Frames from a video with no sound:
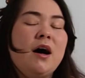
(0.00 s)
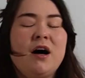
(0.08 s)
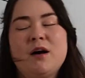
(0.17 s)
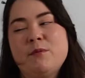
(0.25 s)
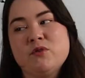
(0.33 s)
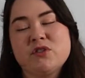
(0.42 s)

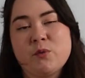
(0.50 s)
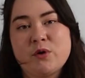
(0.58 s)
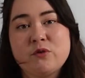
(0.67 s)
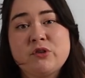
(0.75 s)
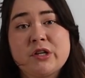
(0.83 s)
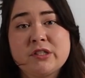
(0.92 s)
um, who's the one
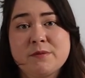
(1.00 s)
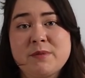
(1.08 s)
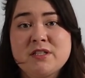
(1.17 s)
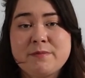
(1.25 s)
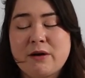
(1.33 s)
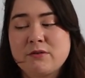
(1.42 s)
who turned them
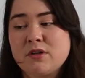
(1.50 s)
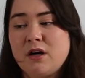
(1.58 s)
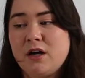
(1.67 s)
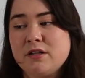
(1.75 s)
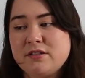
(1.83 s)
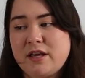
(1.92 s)
into mountain
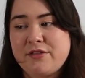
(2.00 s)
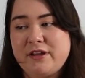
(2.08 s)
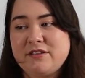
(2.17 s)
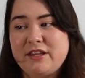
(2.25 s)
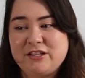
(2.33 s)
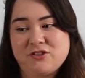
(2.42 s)
gods, and
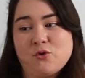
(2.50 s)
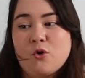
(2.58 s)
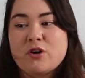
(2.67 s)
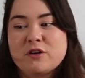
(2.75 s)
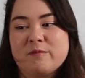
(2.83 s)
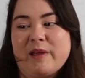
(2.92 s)
they they stole
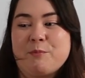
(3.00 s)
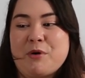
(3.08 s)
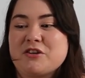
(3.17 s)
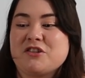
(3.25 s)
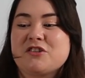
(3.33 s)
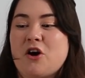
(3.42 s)
her like
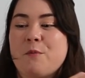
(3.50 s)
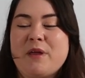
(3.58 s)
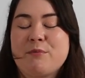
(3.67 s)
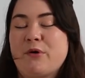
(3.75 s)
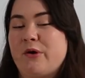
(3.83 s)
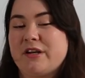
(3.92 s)
precious comb.
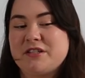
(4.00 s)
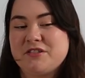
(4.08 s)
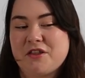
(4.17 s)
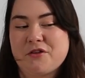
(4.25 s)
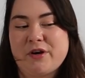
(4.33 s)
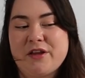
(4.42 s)
They broke it
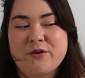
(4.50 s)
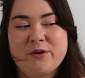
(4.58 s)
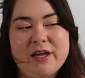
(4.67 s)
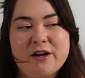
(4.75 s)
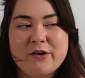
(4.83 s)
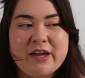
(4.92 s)
into three, and they were
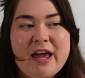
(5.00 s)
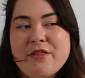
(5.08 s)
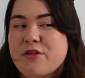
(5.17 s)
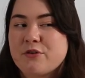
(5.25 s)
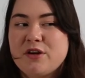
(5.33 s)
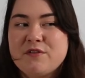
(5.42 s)
like, okay,
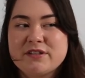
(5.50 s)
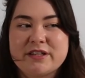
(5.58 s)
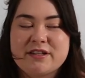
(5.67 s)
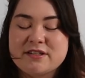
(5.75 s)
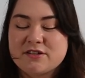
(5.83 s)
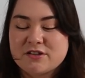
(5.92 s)
the three of us,
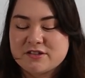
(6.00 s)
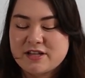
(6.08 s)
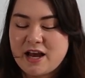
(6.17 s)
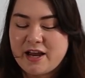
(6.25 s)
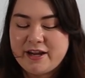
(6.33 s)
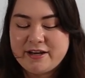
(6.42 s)
like this is our
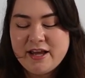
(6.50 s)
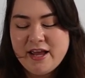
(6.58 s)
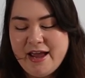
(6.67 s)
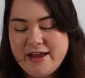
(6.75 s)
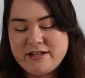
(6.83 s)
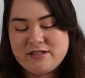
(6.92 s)
sign,
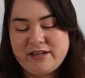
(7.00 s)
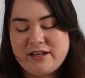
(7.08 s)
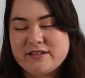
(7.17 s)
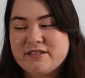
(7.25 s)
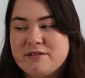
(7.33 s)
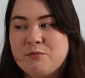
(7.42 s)
and it's like
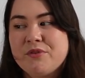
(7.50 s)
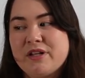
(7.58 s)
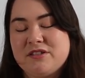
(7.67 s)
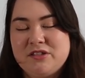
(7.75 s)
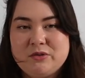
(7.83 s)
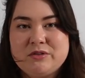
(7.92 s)
a symbol
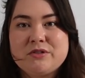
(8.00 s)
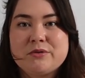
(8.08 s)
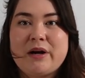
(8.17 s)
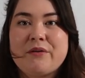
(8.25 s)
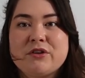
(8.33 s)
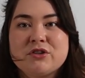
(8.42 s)
that's used
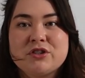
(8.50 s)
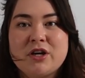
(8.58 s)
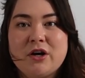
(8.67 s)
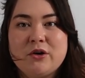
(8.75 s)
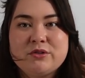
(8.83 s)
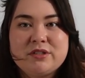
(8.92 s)
throughout the
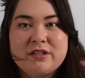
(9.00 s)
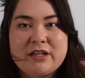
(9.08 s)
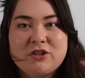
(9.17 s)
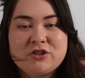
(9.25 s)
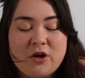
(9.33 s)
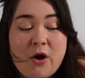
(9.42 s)
show to
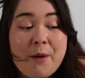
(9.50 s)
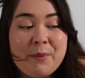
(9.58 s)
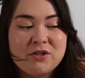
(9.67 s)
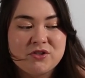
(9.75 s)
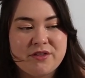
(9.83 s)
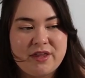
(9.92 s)
like show how
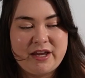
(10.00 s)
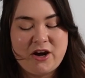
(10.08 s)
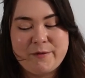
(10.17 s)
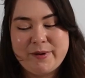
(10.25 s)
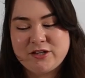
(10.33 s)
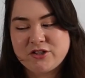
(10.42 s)
much that they
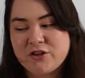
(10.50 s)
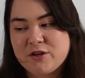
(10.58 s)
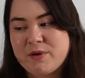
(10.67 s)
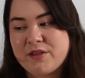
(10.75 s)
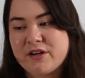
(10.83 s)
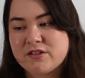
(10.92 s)
care about each other.
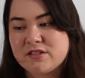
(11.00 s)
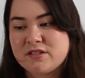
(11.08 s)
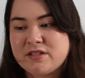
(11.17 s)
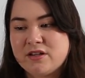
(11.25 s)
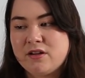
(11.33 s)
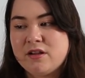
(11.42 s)
But they're
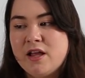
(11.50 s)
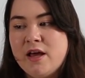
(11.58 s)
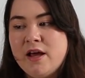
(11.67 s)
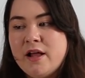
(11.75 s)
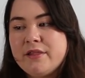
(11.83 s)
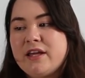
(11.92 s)
still
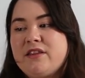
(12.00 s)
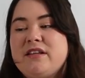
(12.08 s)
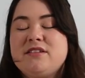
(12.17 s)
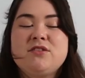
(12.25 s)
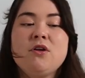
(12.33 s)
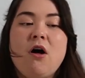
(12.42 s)
like they
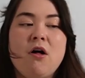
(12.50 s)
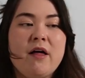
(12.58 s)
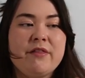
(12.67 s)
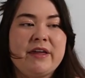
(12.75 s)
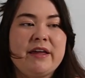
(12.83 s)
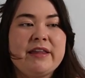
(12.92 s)
still
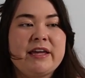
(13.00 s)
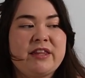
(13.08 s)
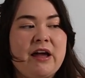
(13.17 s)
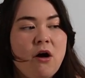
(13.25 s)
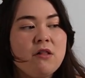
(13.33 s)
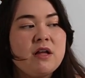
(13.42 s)
all they like
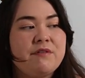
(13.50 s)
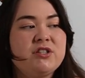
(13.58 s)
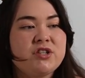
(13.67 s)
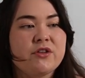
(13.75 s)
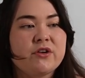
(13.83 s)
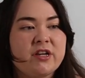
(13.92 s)
they all love
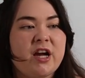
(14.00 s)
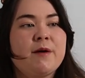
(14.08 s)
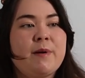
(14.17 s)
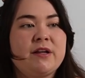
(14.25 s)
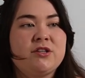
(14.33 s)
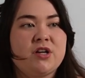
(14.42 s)
each other and care
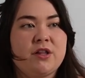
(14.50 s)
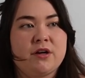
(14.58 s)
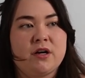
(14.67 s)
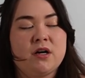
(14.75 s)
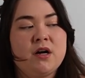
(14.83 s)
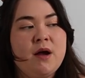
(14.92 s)
about each
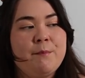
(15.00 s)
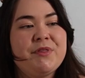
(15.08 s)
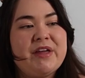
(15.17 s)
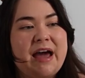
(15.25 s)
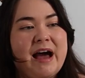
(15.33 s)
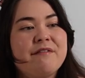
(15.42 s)
other, but
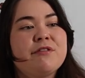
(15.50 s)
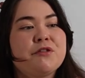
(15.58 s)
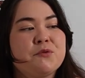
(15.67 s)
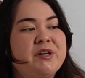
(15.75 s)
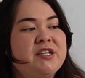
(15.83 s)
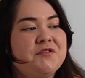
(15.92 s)
they have
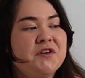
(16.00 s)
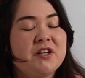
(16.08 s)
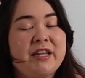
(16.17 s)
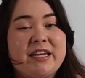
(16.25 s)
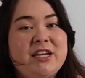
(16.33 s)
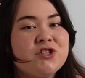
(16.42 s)
three
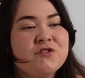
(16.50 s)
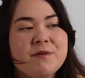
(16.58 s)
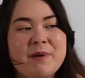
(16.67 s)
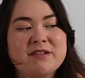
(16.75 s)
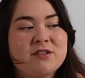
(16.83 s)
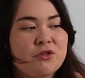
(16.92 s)
different like each of
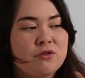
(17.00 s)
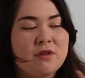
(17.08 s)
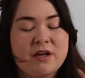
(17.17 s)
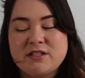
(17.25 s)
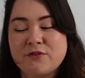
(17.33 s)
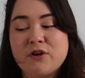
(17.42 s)
them has
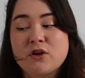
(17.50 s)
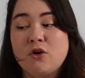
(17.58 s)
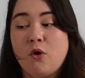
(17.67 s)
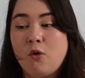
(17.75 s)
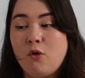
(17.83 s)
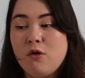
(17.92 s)
a different
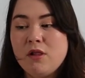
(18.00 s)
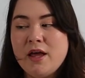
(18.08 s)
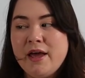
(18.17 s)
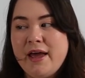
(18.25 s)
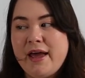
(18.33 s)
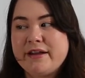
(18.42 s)
goal
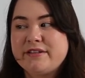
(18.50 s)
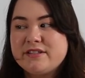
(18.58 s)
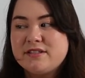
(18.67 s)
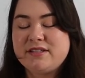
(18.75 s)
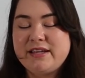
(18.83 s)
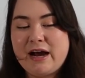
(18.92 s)
and to
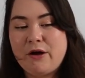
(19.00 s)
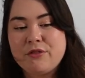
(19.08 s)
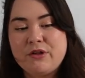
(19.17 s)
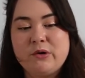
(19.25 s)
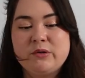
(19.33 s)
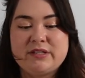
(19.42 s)
see how
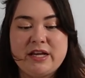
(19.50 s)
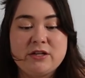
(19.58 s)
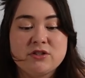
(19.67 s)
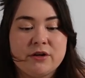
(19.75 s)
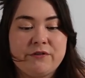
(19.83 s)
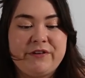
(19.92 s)
those
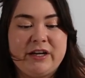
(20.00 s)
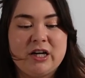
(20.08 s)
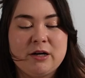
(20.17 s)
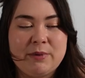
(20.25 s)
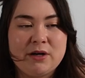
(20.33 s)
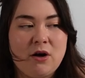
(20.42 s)

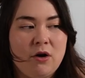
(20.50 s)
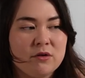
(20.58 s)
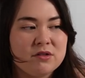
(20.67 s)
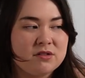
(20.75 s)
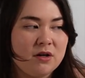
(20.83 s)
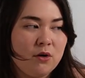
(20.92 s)
interfere but
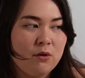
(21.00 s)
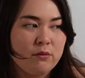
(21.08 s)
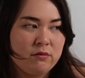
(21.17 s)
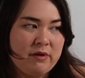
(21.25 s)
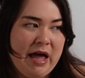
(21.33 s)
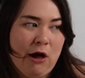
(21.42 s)
also
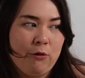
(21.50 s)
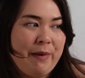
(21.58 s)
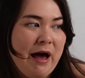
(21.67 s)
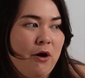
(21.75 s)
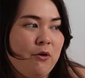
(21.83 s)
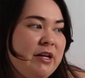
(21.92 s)
help
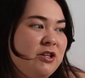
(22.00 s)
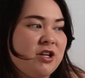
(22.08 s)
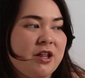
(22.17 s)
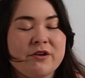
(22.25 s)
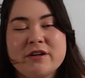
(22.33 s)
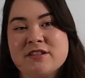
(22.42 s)
out each
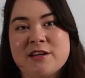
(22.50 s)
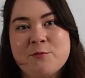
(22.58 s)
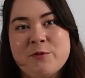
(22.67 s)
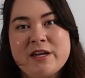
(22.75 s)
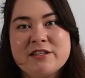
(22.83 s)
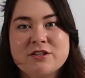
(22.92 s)
other in
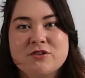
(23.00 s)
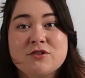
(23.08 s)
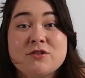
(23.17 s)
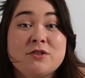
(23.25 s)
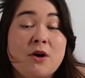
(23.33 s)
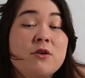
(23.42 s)
some ways is
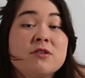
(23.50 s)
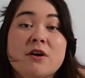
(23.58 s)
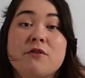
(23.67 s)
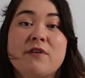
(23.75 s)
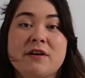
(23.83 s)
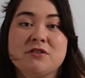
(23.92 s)
so
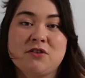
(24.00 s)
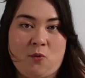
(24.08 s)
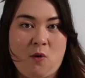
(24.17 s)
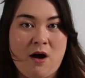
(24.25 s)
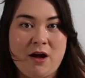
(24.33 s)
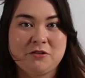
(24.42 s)
so fun to
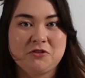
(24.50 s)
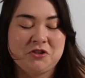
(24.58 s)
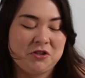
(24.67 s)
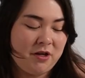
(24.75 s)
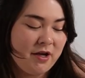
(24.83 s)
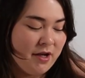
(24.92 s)
watch